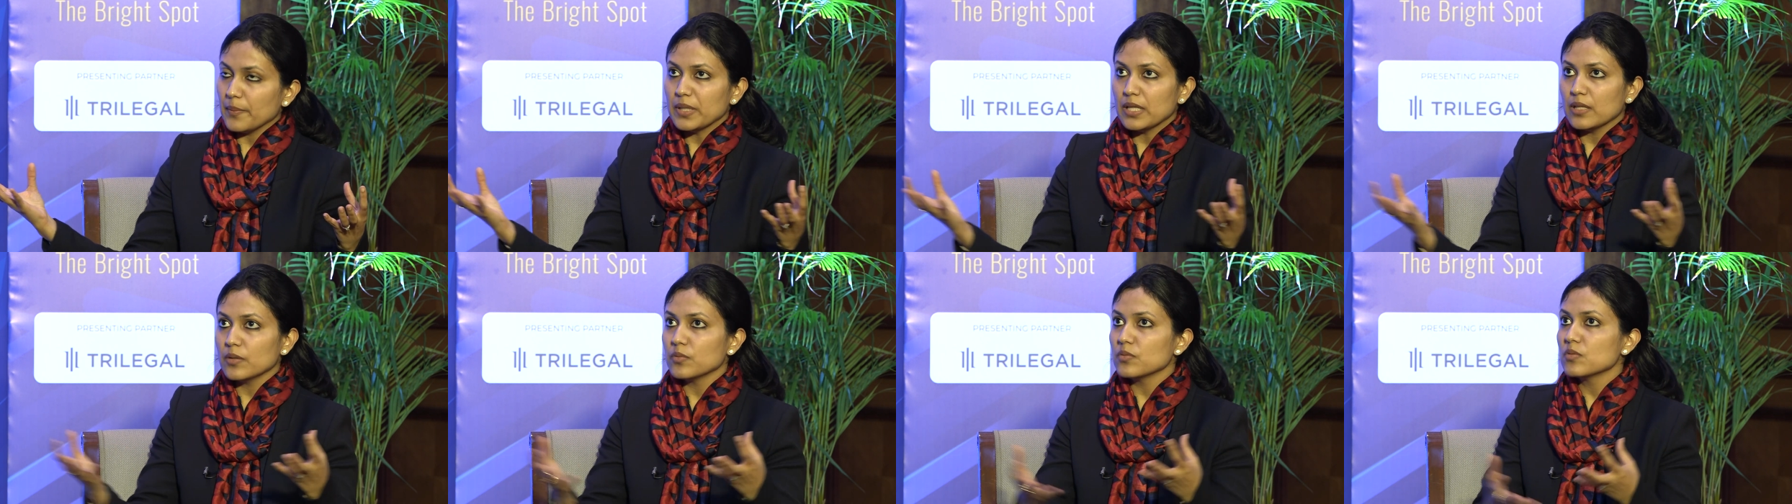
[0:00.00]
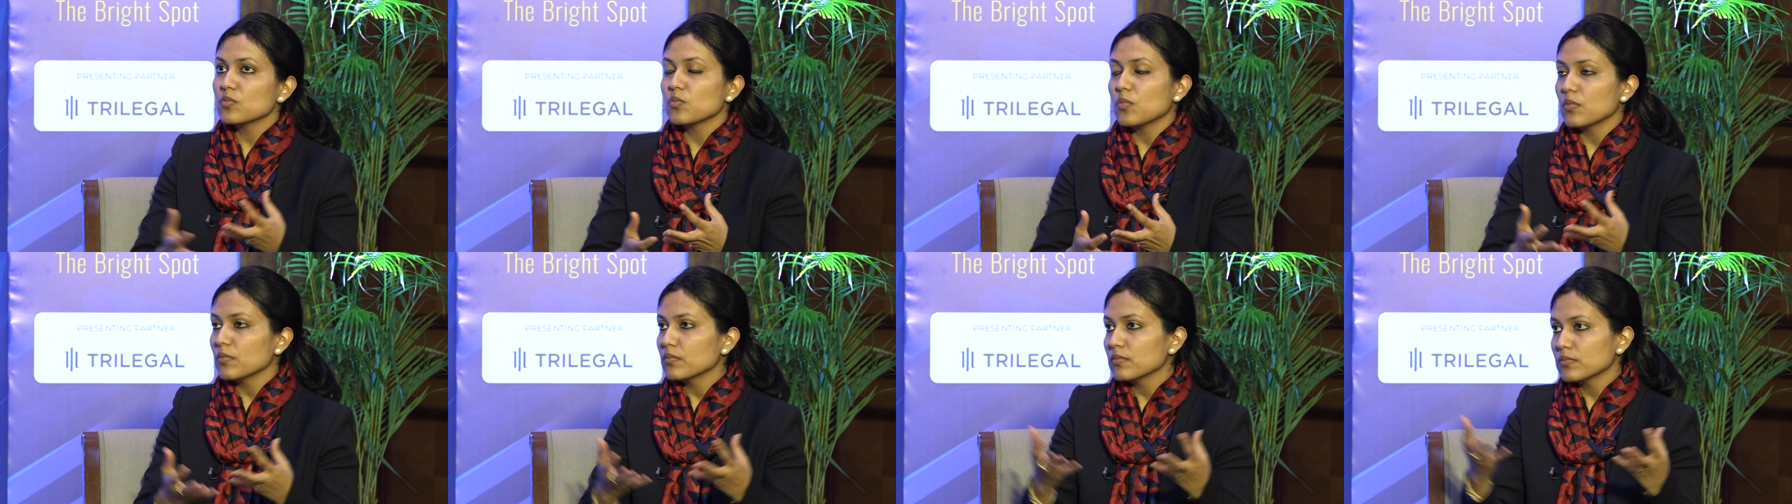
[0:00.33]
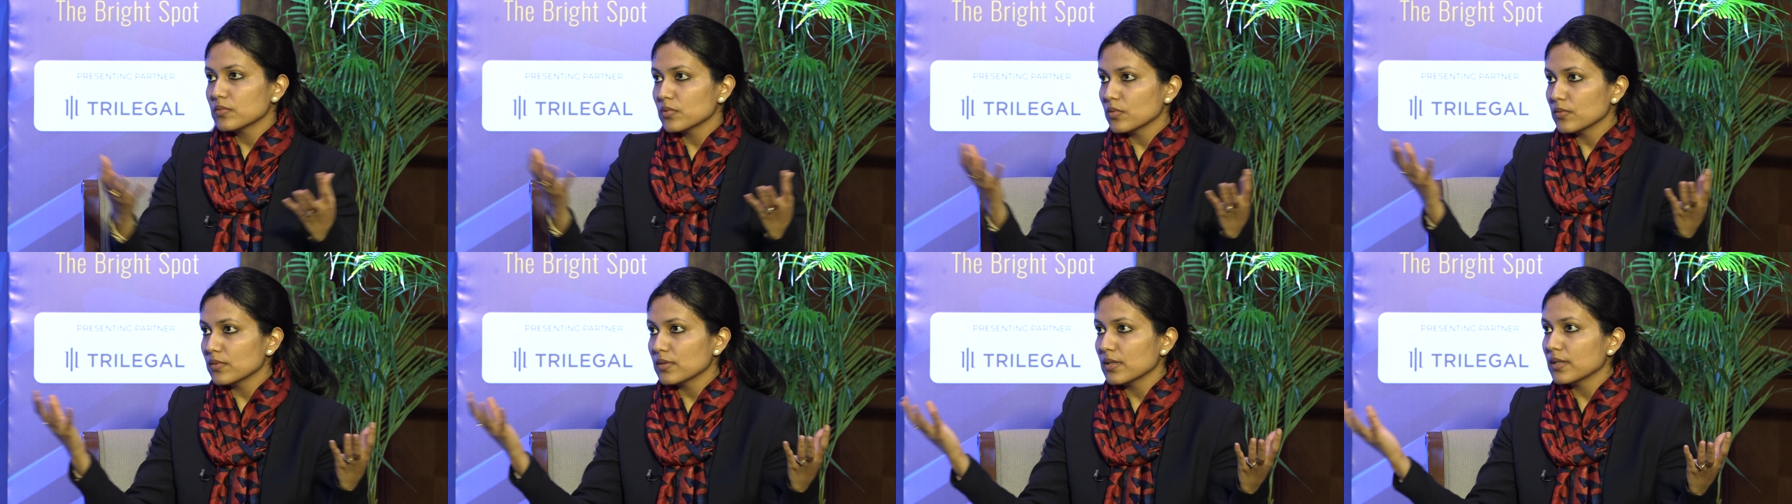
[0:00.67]
I mean,
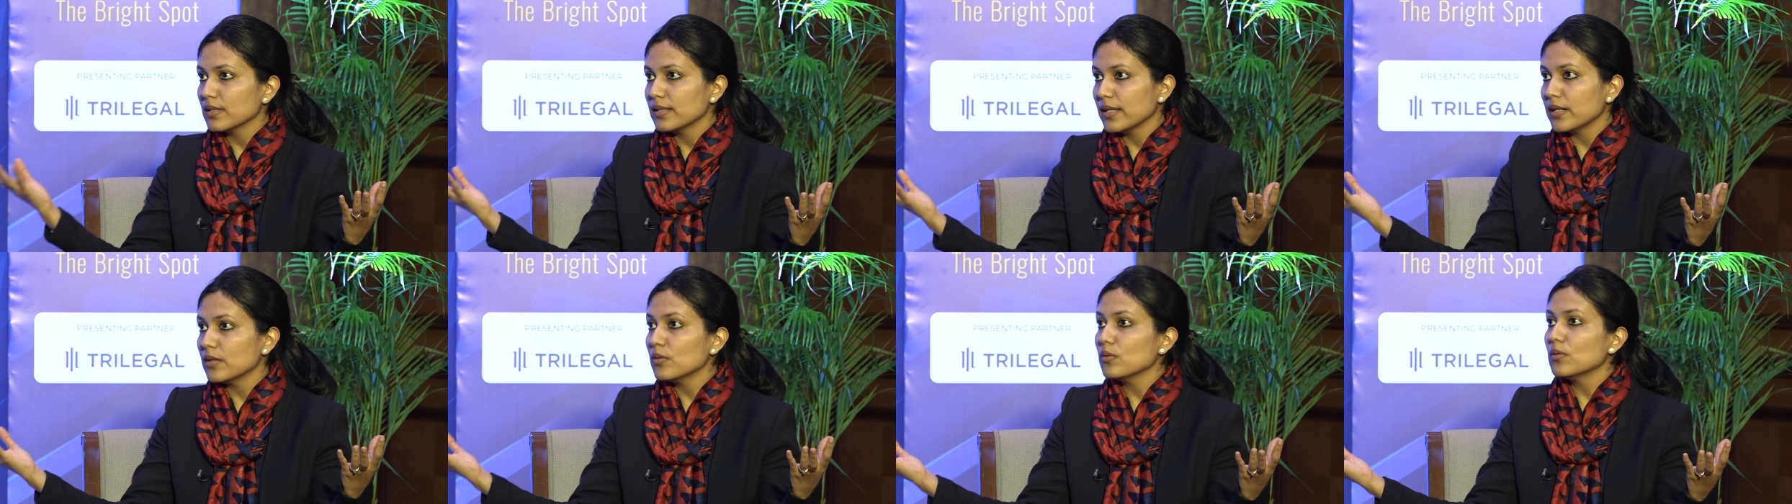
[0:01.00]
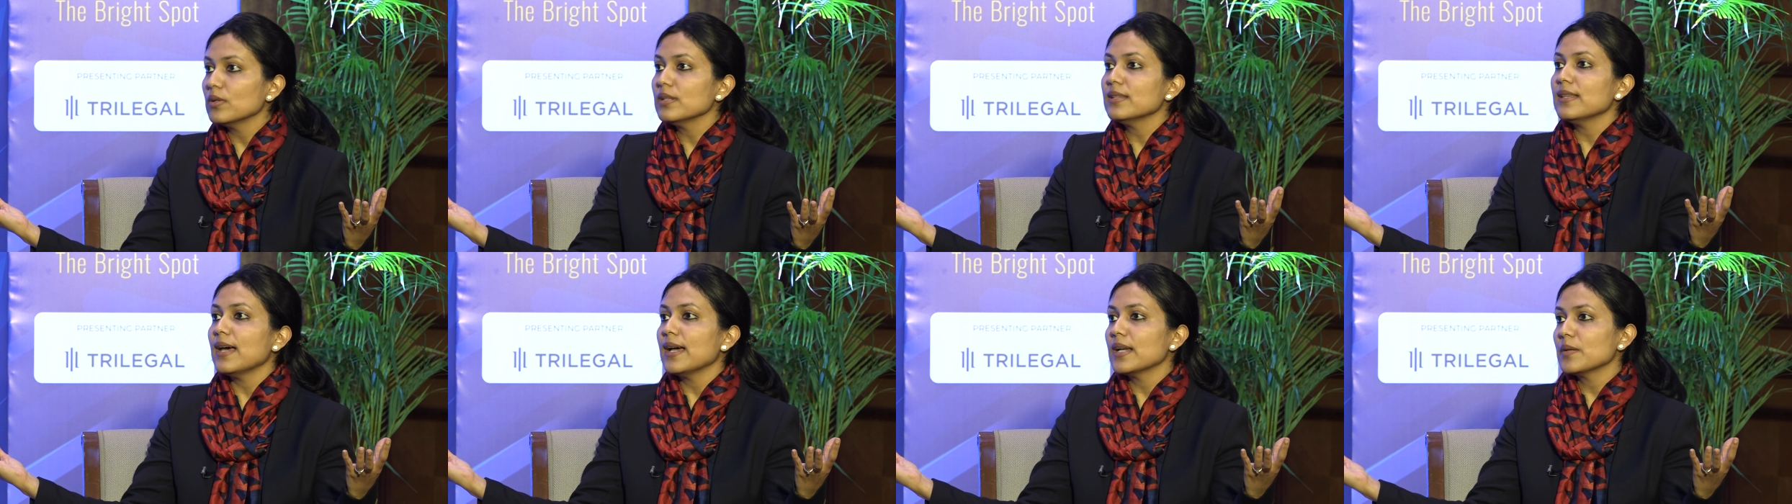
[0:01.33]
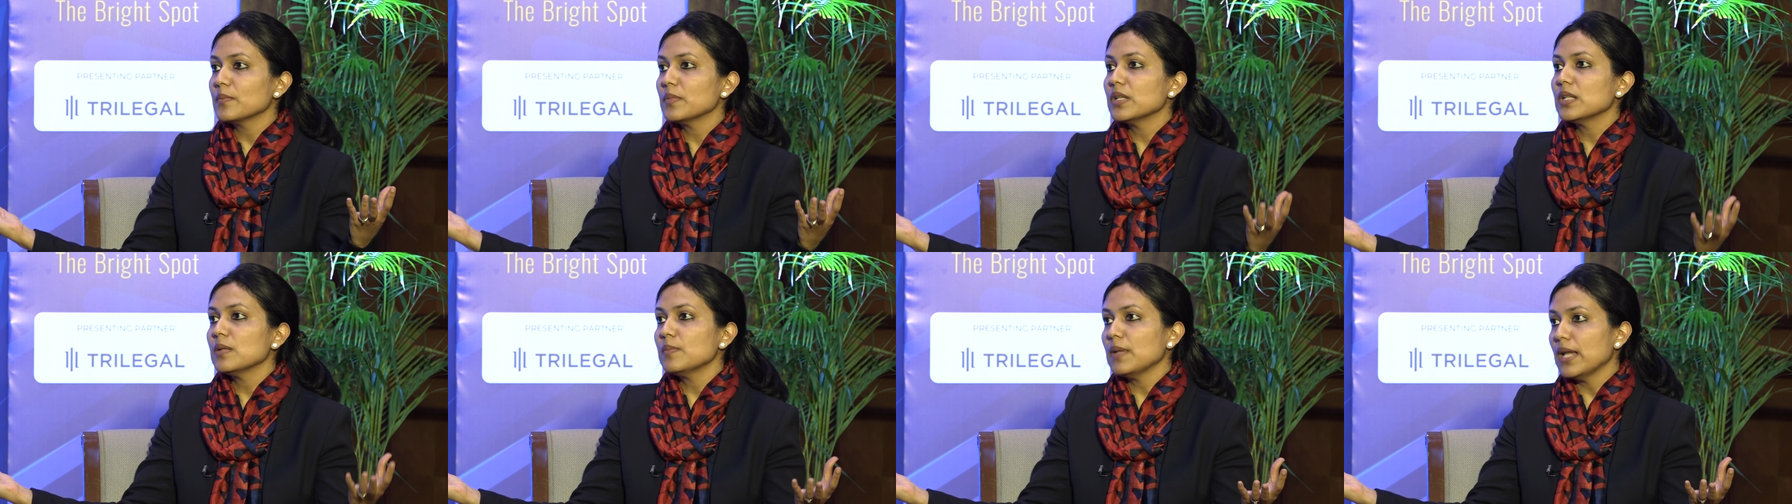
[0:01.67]
there are only
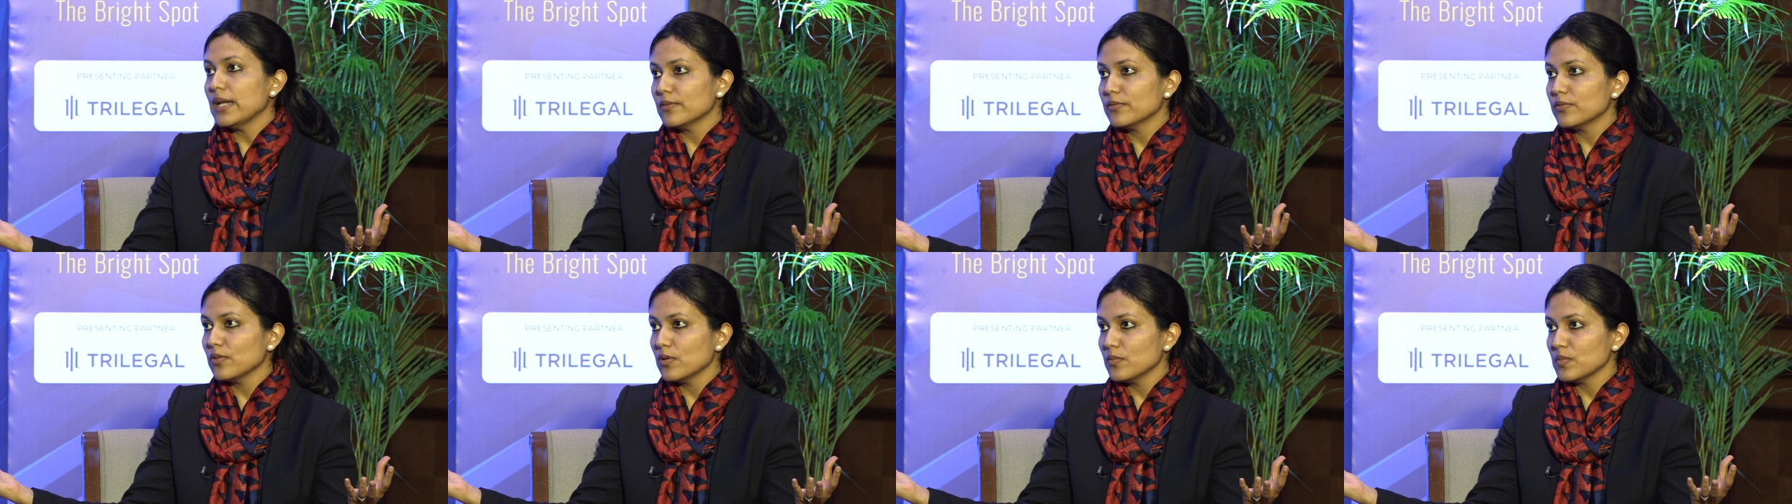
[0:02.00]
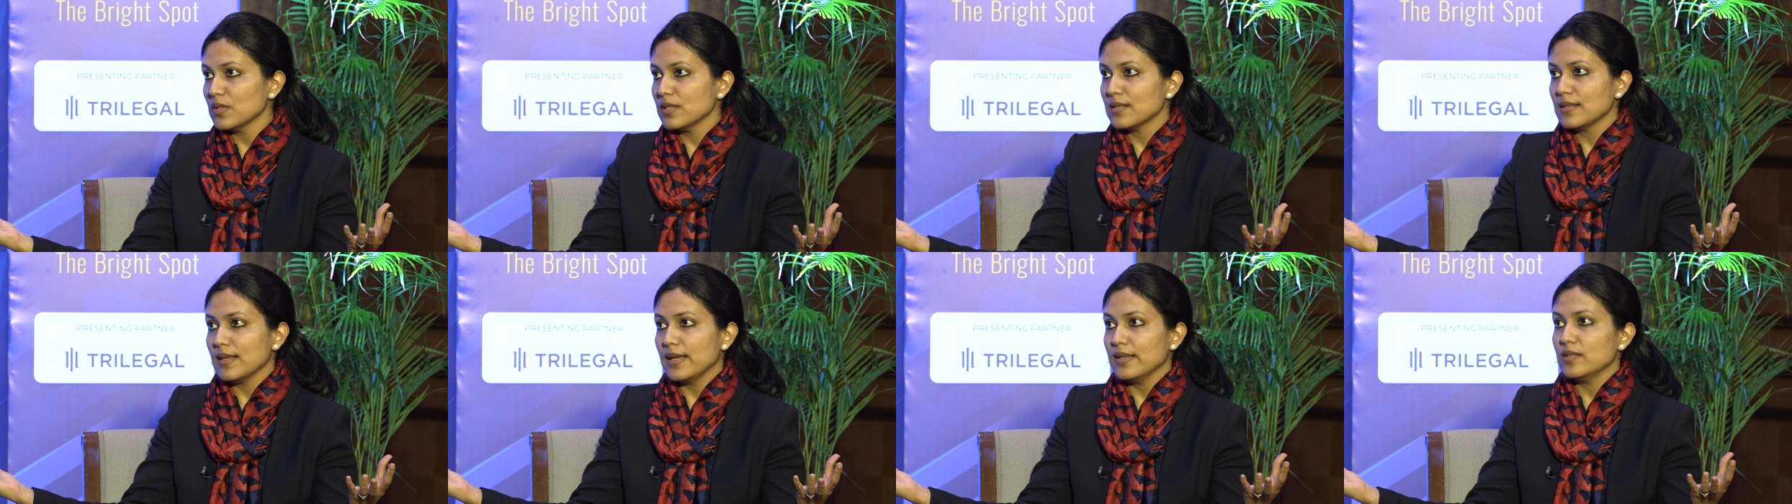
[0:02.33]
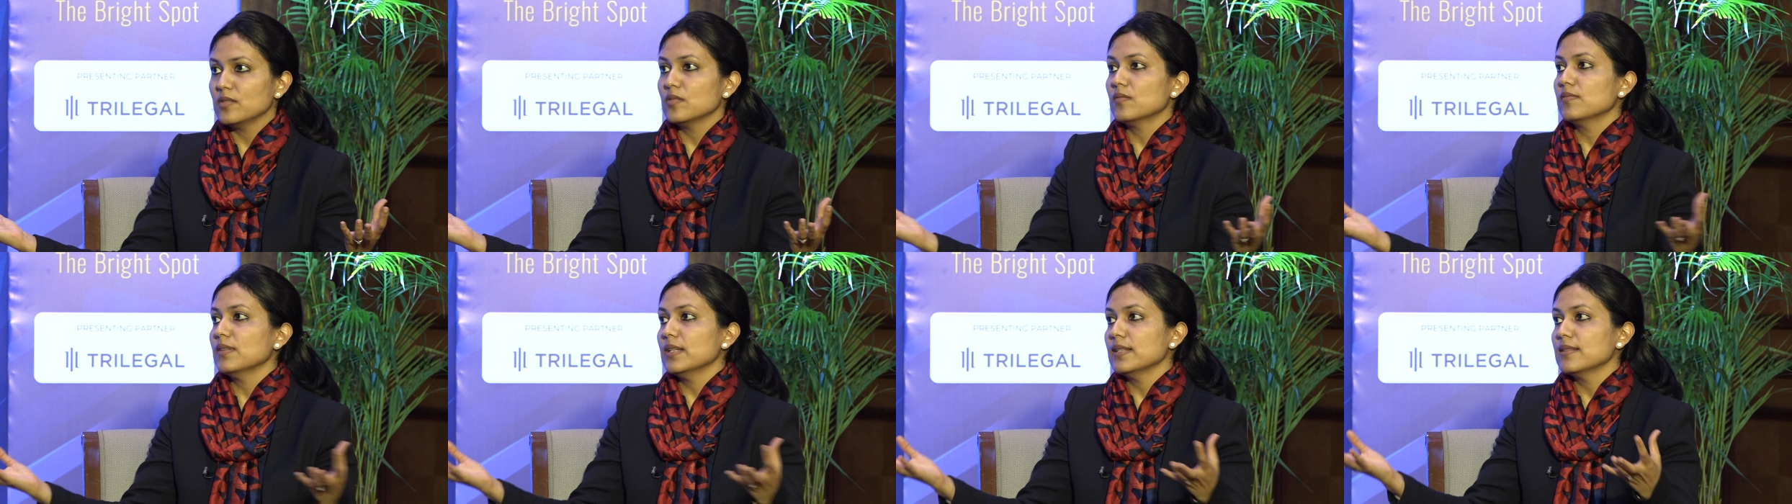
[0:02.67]
that many platforms the
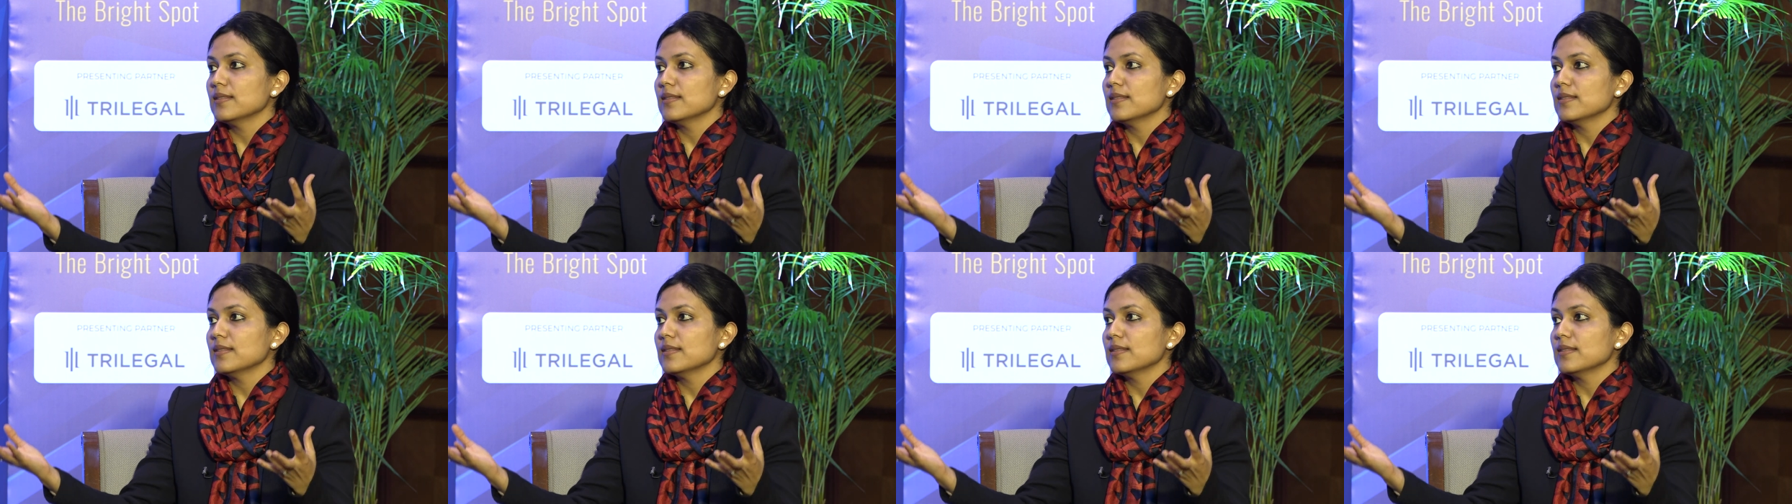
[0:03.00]
size of,